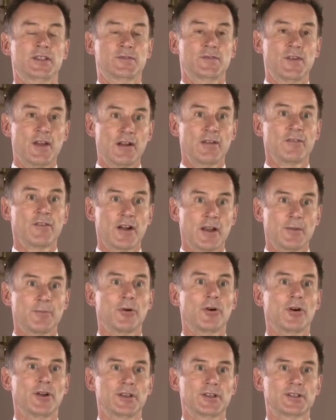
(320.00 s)
this very,
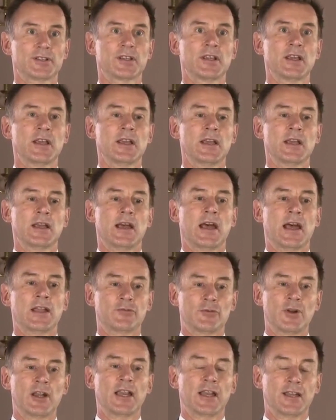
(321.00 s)
very point.
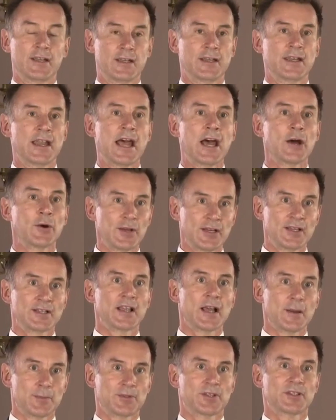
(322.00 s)
And really, now it
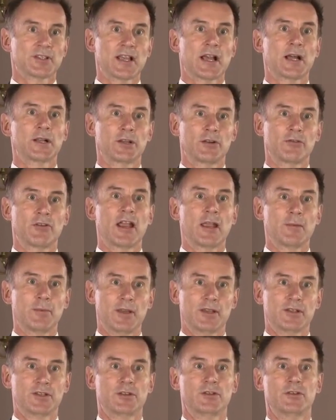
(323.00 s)
is up to Saudi
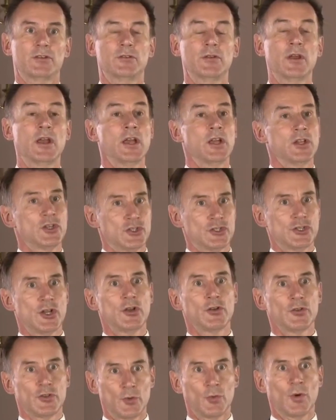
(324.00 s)
Arabia to
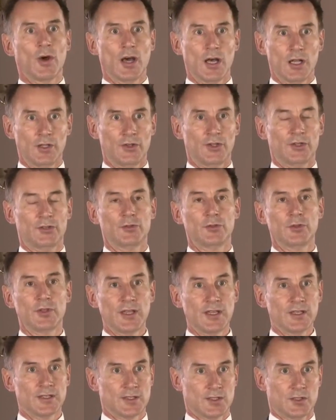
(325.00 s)
show the world that
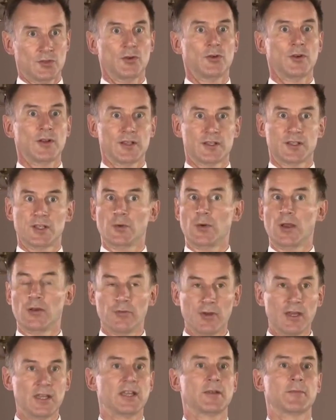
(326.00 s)
all these stories that
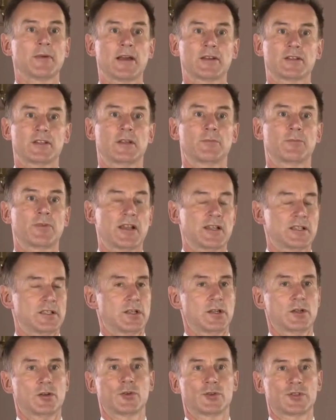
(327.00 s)
we're reading about in the
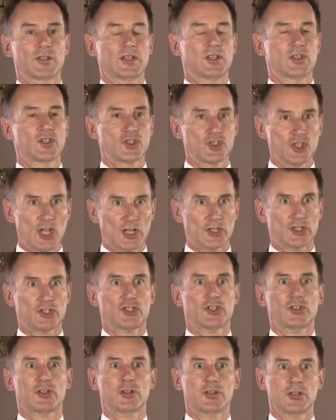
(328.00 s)
press that are causing
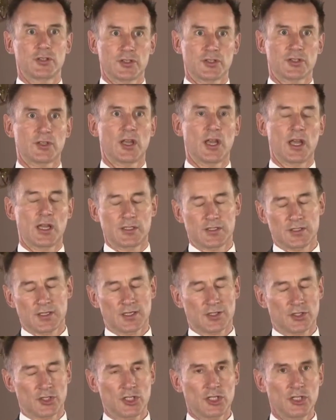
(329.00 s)
such concern,
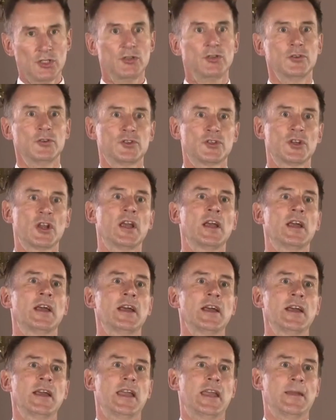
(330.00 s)
such huge
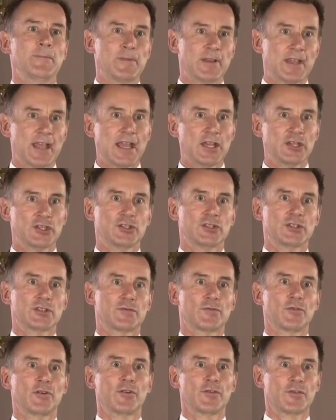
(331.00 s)

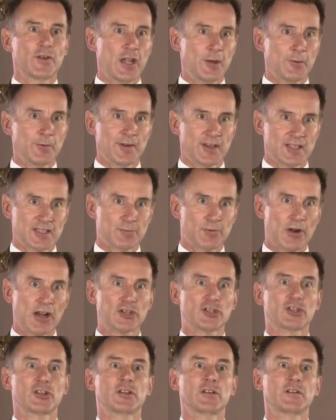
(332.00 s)
implications for freedom of
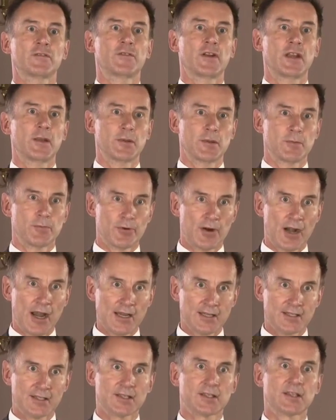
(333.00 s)
expression, freedom of the
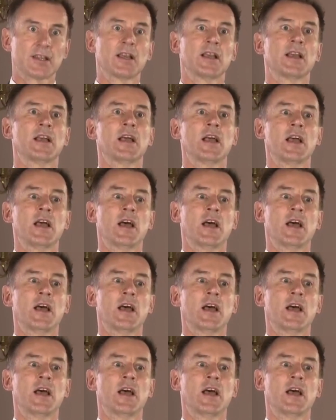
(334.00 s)
press,